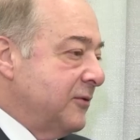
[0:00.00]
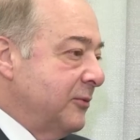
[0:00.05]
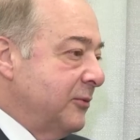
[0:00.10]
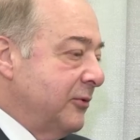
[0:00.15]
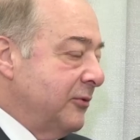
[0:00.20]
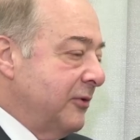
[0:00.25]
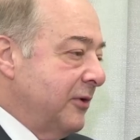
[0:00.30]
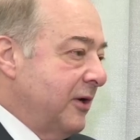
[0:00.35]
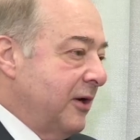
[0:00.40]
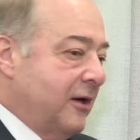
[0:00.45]
from
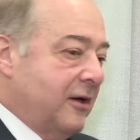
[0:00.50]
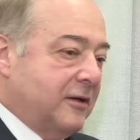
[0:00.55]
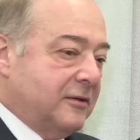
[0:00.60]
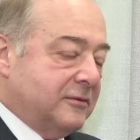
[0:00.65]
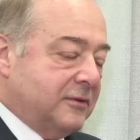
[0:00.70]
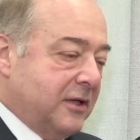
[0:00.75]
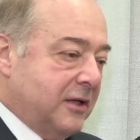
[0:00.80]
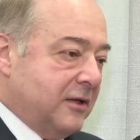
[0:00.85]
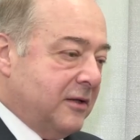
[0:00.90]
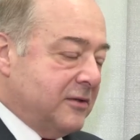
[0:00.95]
the uh,
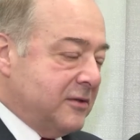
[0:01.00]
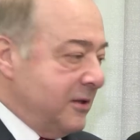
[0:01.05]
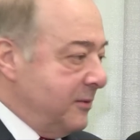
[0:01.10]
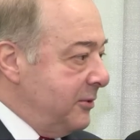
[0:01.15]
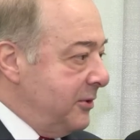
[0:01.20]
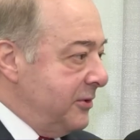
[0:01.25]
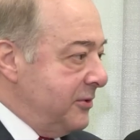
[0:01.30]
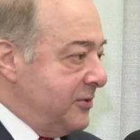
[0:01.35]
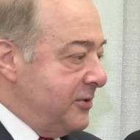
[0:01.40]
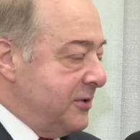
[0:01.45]
the
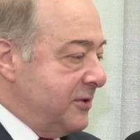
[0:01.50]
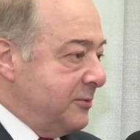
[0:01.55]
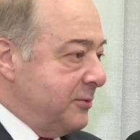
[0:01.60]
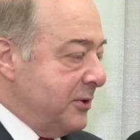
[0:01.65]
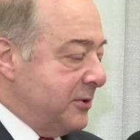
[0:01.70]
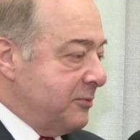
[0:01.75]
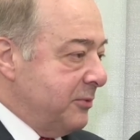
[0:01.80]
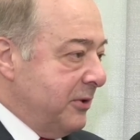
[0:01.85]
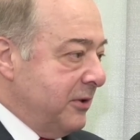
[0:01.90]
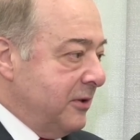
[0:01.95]
exhibitors, has
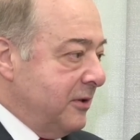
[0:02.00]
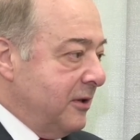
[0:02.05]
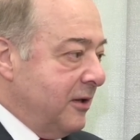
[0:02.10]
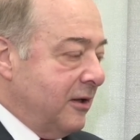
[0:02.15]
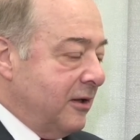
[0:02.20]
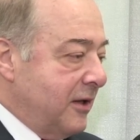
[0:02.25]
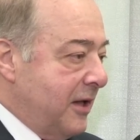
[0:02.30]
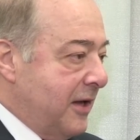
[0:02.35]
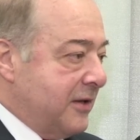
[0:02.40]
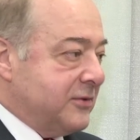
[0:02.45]
just been
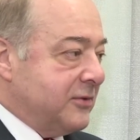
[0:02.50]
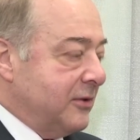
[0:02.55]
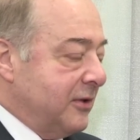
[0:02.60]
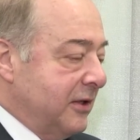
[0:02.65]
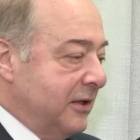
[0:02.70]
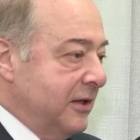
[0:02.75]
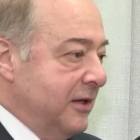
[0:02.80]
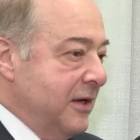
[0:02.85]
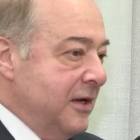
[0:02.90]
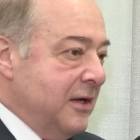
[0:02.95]
uh,
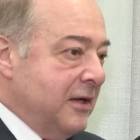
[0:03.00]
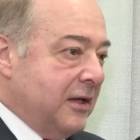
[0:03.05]
excellent.